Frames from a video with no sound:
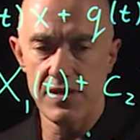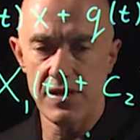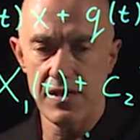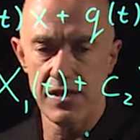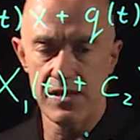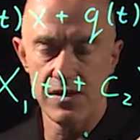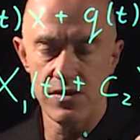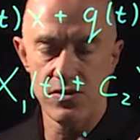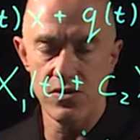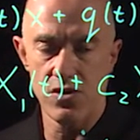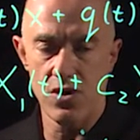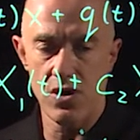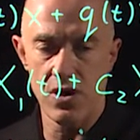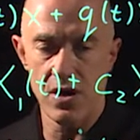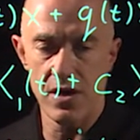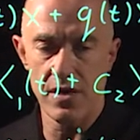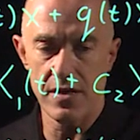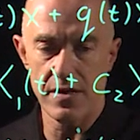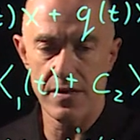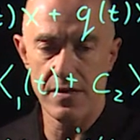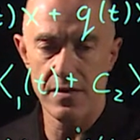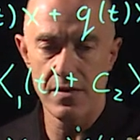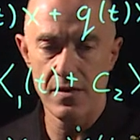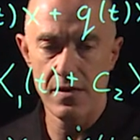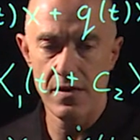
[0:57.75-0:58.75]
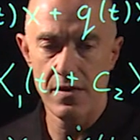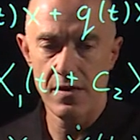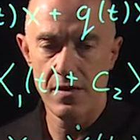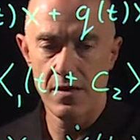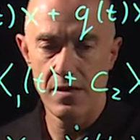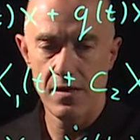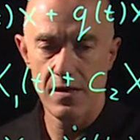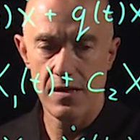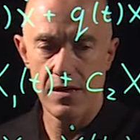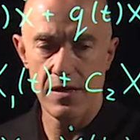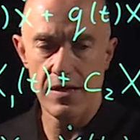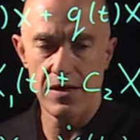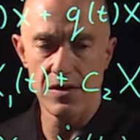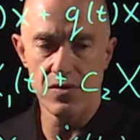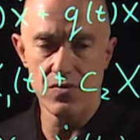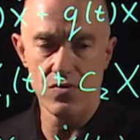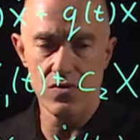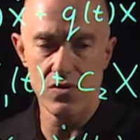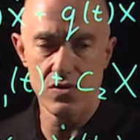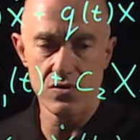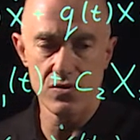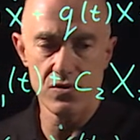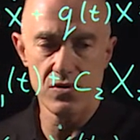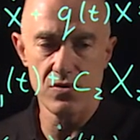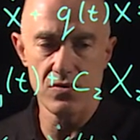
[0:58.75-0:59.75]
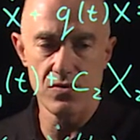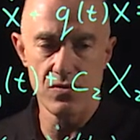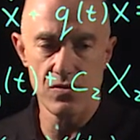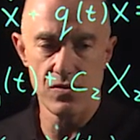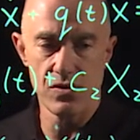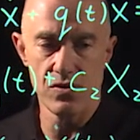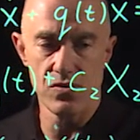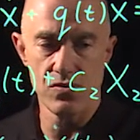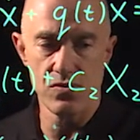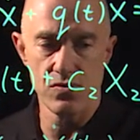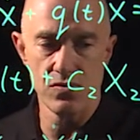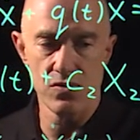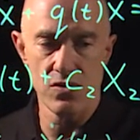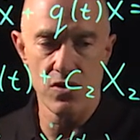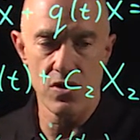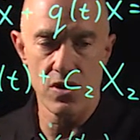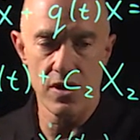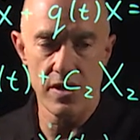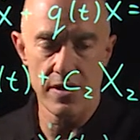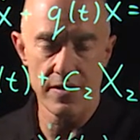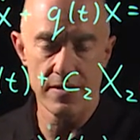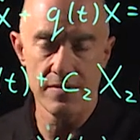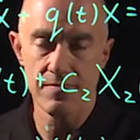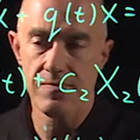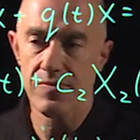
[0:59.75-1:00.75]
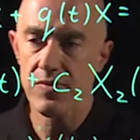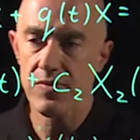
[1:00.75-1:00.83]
t naught equal to u naught.